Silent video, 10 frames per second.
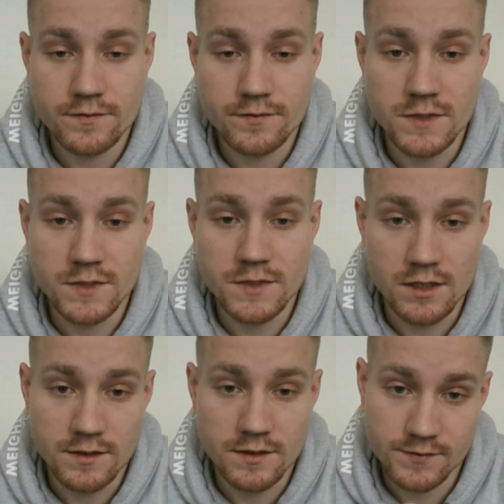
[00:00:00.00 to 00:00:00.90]
Yeah,
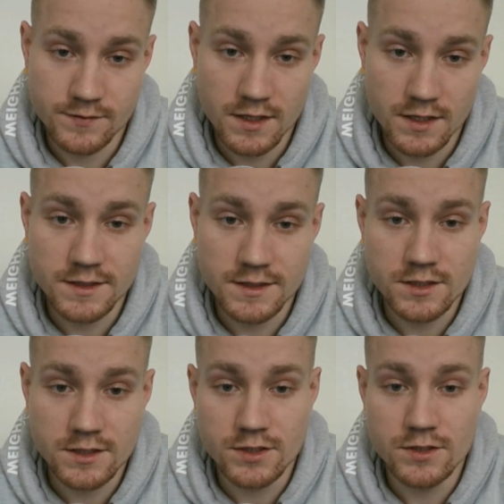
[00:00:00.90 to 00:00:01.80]
as I
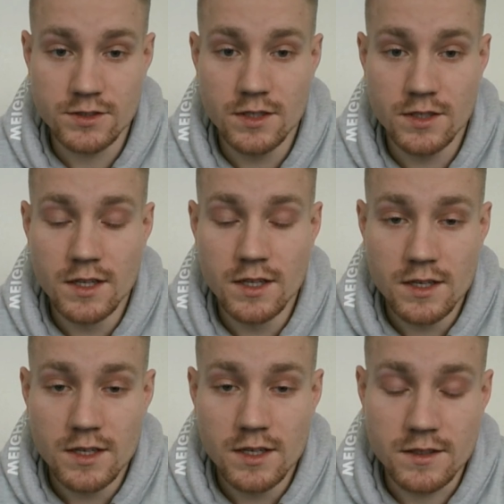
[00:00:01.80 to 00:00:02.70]
told you,
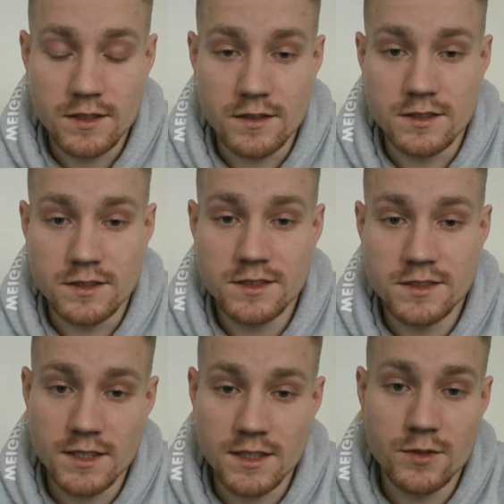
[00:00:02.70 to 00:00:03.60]
in the
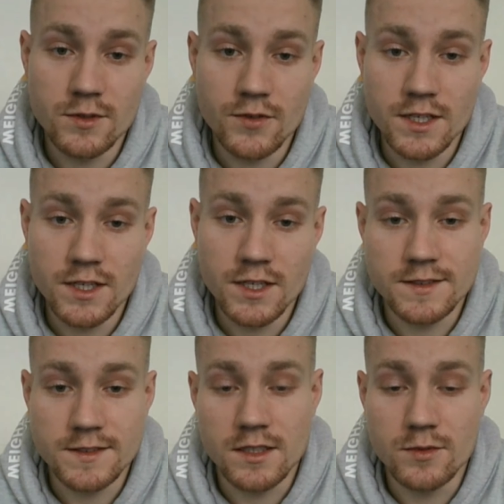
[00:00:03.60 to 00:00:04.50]
set number 3 and
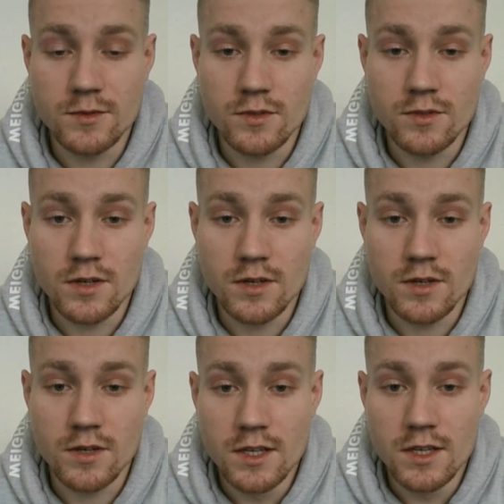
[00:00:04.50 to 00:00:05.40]
set number 4,
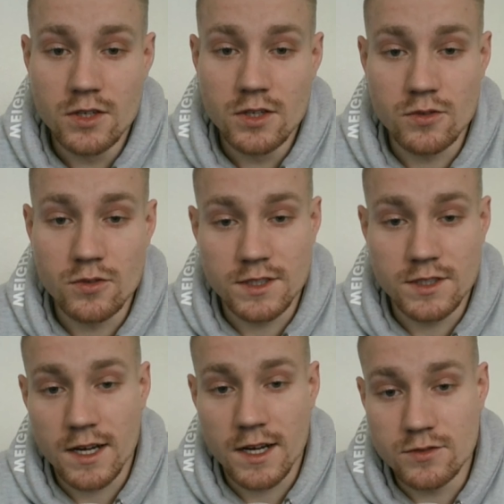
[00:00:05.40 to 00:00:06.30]
I go
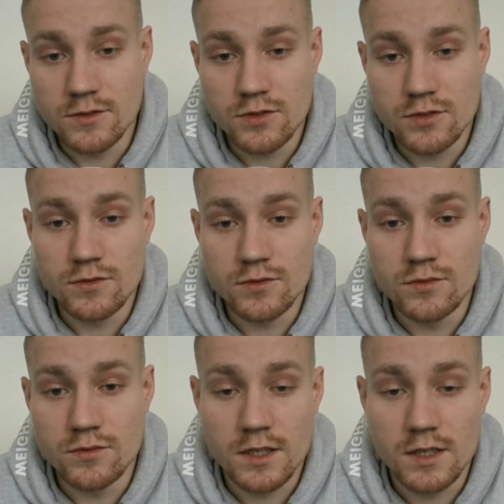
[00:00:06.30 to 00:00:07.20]
down
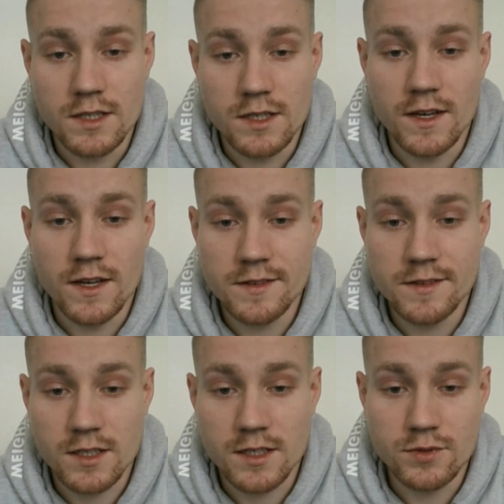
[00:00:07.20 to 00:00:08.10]
to advanced
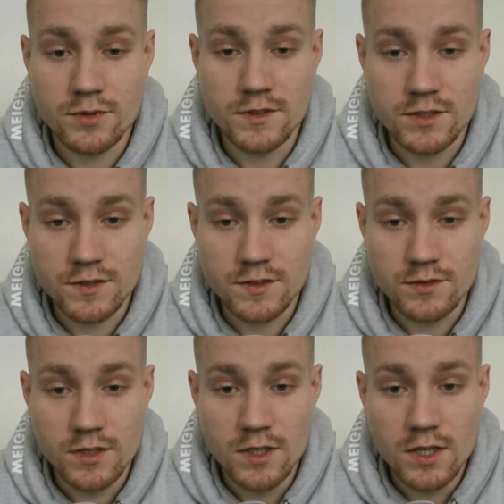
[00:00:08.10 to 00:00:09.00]
tuck pulls just
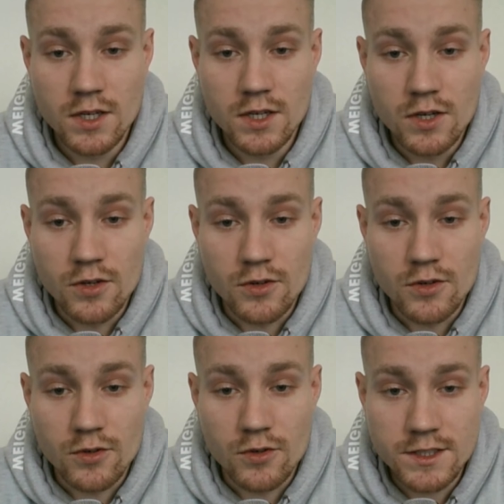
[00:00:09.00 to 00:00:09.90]
to
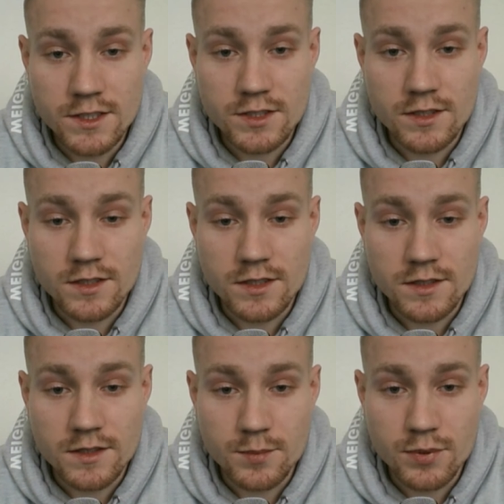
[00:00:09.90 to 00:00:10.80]
reach
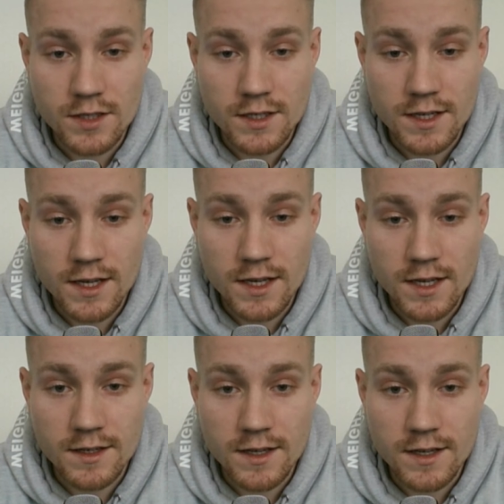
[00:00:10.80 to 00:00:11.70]
the pulling height
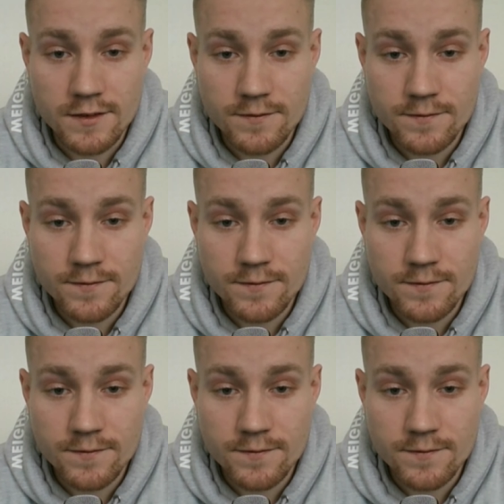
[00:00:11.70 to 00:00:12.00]
again.